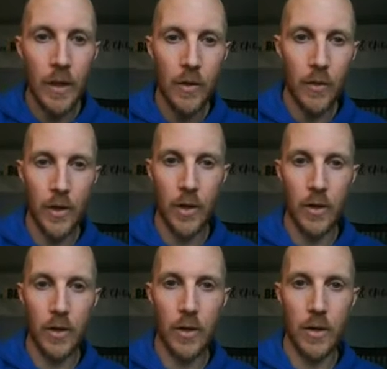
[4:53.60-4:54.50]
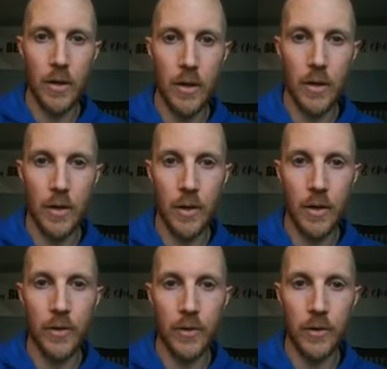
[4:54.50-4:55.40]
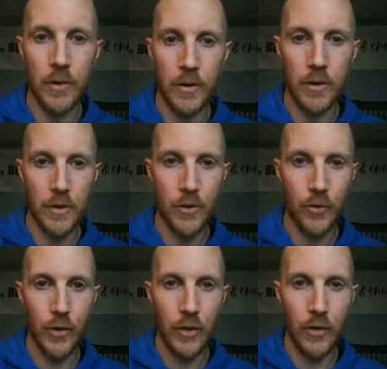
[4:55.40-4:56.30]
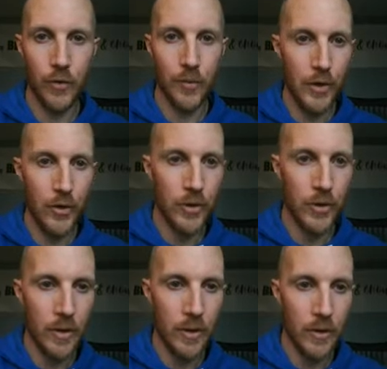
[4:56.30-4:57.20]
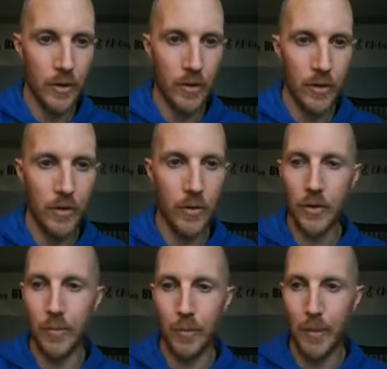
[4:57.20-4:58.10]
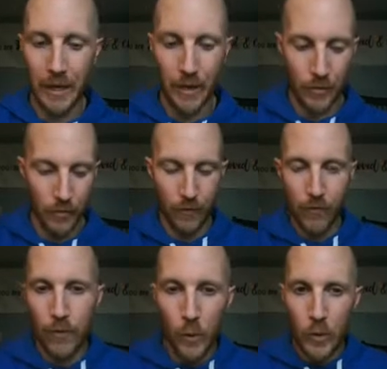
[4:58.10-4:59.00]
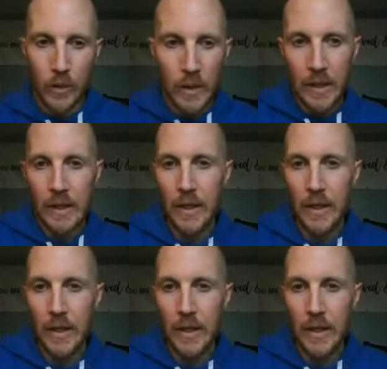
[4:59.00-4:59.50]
The other transformation is this -4.